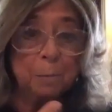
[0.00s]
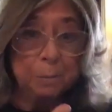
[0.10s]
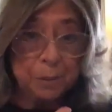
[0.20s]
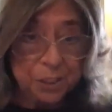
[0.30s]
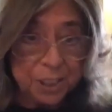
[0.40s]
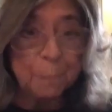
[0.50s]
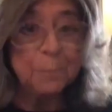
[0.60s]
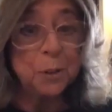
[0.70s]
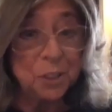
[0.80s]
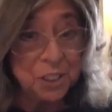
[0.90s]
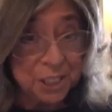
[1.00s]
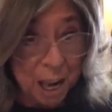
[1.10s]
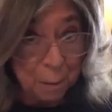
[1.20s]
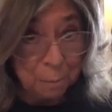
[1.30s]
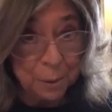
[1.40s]
step to
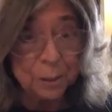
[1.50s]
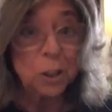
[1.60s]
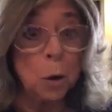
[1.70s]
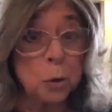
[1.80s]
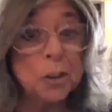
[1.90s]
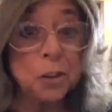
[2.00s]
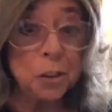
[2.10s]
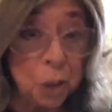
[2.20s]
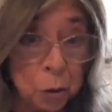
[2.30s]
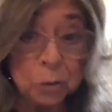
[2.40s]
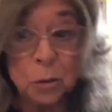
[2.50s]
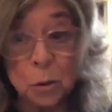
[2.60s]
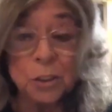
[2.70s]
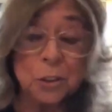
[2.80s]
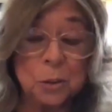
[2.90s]
step, note to note,
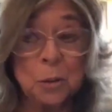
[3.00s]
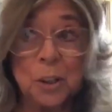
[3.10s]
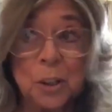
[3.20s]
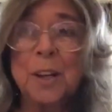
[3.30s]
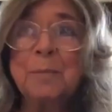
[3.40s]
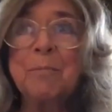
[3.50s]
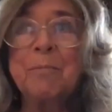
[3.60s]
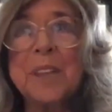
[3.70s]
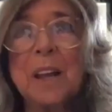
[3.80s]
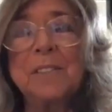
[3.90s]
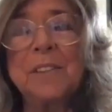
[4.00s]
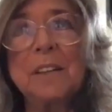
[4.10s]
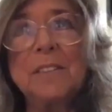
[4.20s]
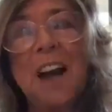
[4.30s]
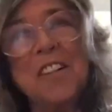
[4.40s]
chord to chord. And
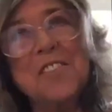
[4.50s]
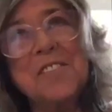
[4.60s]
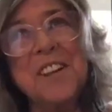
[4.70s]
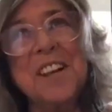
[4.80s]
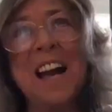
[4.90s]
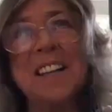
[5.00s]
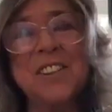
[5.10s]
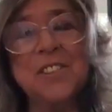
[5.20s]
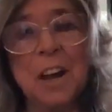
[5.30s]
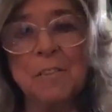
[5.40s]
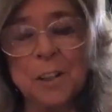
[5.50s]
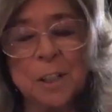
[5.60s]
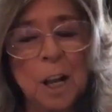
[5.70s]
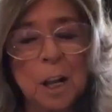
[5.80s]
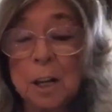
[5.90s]
the other thing I discovered,
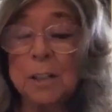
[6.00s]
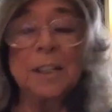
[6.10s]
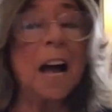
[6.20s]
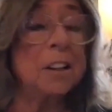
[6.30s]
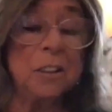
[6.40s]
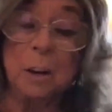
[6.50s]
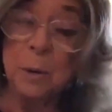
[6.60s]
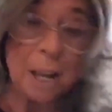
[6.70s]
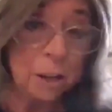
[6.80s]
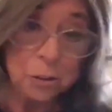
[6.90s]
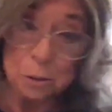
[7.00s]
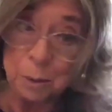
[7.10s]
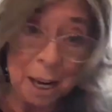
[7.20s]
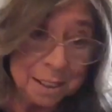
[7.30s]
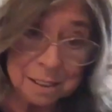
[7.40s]
not knowing how to
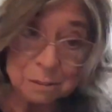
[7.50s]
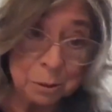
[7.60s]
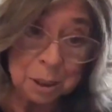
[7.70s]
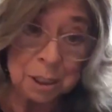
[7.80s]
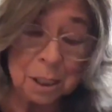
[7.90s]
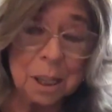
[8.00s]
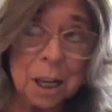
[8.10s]
write, really,